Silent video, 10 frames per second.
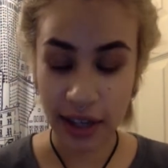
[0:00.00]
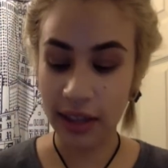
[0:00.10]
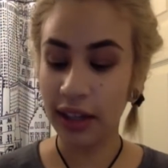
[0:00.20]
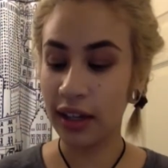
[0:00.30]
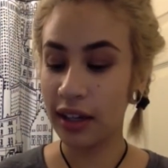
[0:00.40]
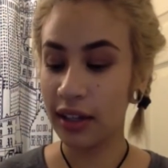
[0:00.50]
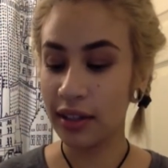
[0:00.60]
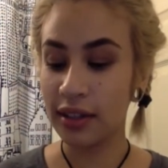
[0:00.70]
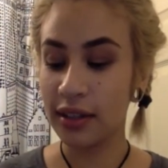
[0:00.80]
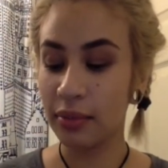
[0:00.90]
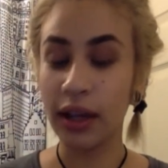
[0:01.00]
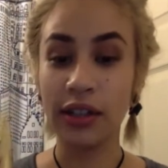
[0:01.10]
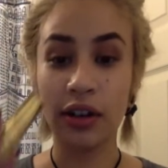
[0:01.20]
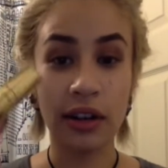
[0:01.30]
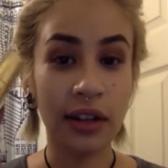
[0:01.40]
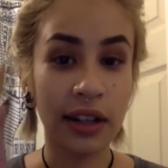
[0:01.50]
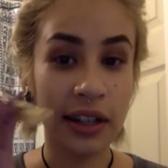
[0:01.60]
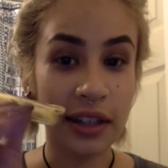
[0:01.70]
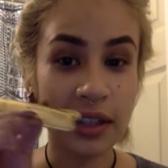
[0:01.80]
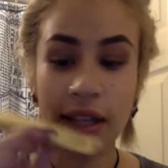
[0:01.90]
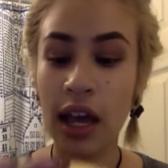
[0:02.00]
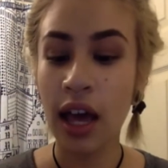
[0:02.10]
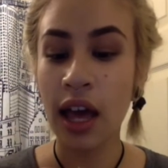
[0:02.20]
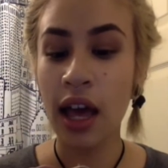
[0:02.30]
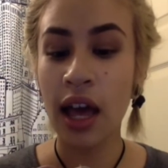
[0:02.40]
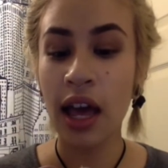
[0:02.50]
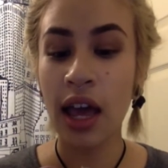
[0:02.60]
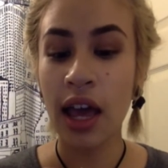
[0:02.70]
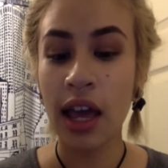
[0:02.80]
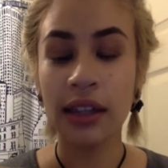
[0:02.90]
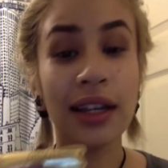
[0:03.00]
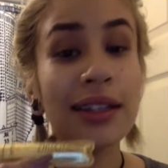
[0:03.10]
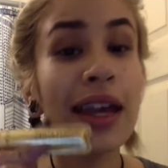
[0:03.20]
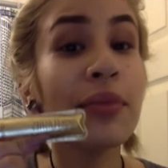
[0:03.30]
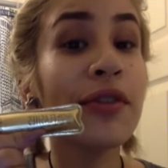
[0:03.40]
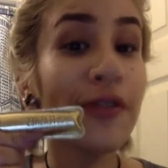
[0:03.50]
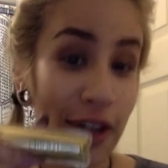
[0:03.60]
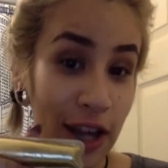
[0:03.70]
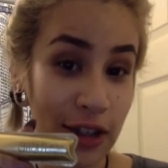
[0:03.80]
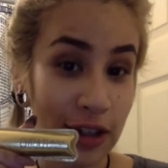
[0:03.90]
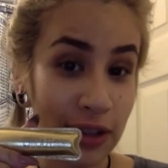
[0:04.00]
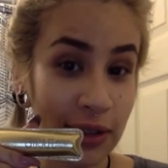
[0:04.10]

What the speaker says: and that is by Tarte, and it's Lights Camera Flashes.